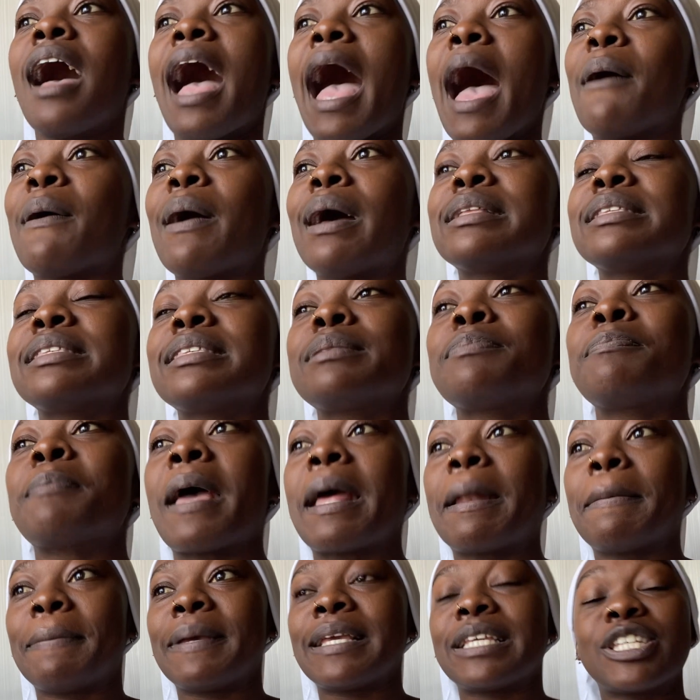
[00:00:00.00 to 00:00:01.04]
I want
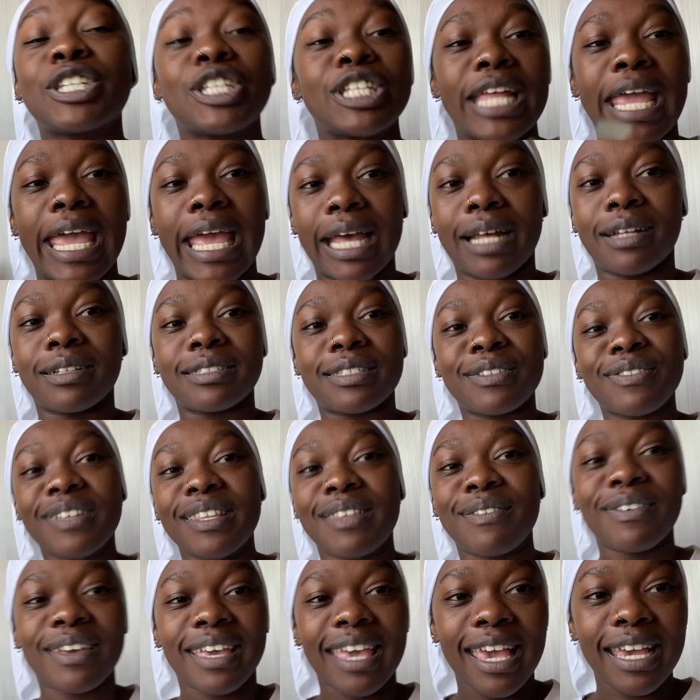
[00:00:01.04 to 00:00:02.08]
bad bitch nails for
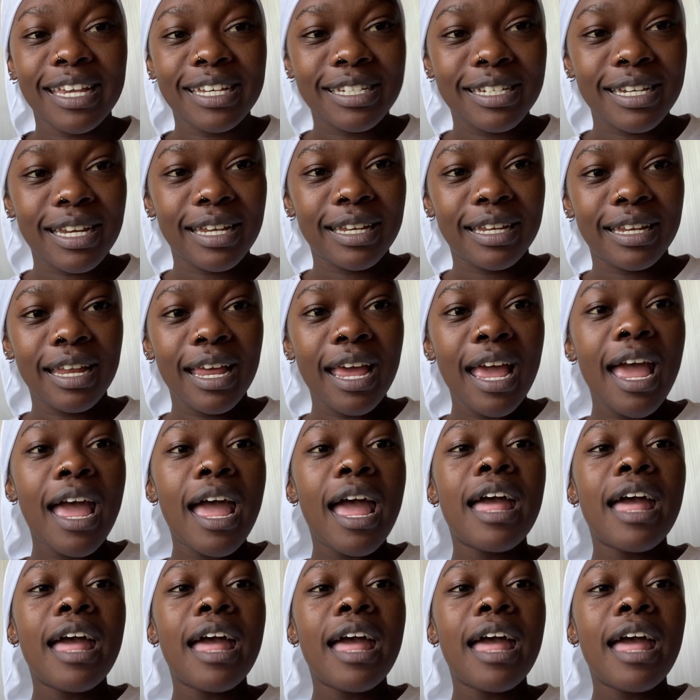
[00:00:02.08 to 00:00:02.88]
the vacation.